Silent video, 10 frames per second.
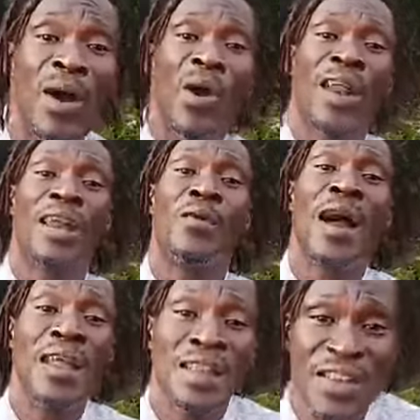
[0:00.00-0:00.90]
On another
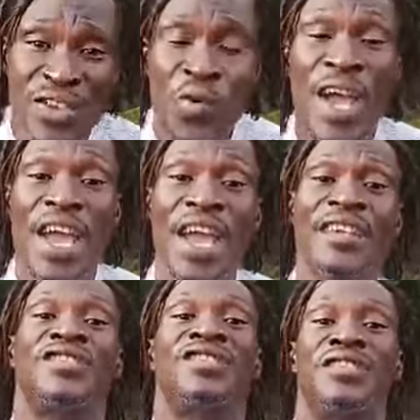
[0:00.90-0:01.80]
one, in this way,
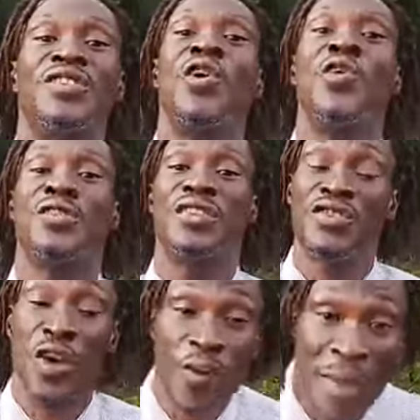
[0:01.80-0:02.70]
it's, you know, this
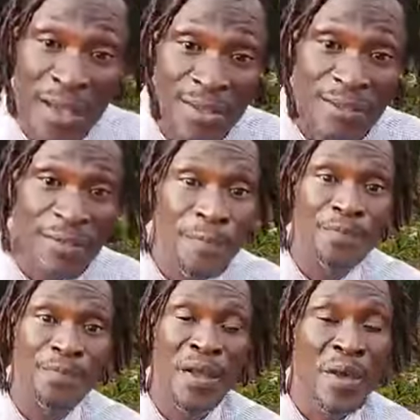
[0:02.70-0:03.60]
government.
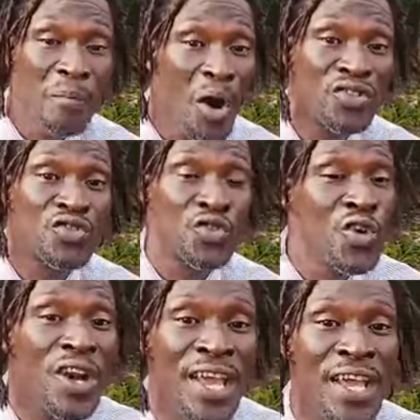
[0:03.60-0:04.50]
But
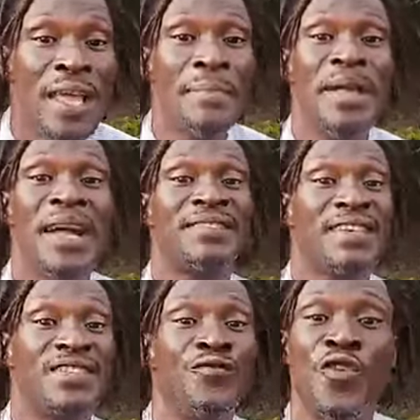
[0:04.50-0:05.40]
truly, they may get a
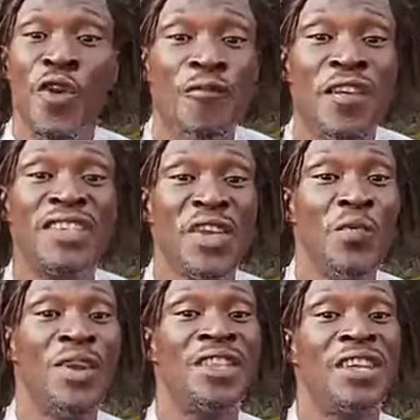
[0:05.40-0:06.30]
civil conflict
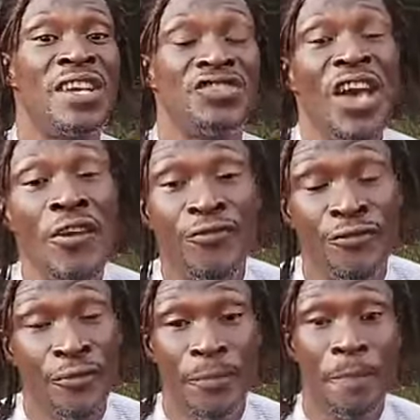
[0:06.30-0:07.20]
in within themselves.
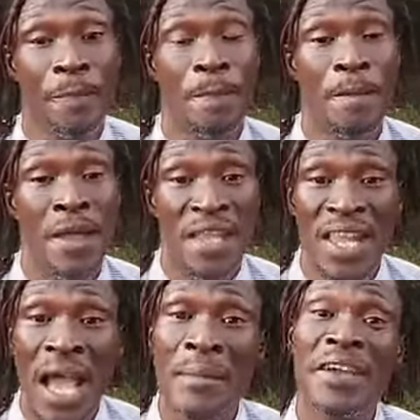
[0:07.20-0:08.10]

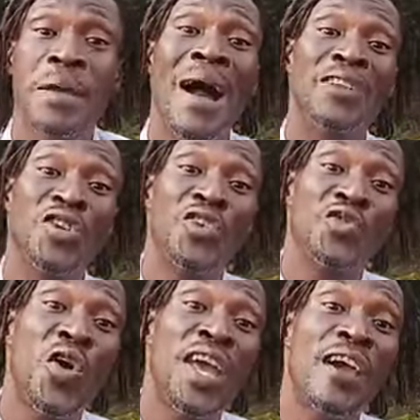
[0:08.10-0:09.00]
The American man just
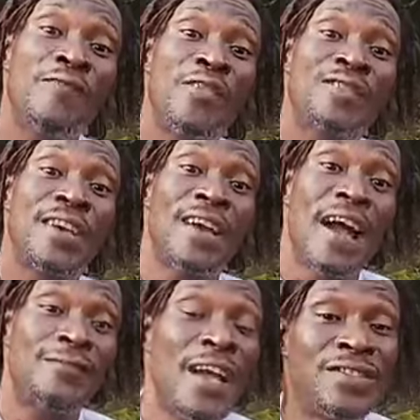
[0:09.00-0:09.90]
go there for take
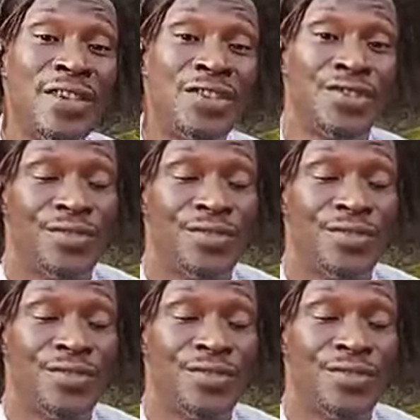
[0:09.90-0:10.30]
advantage.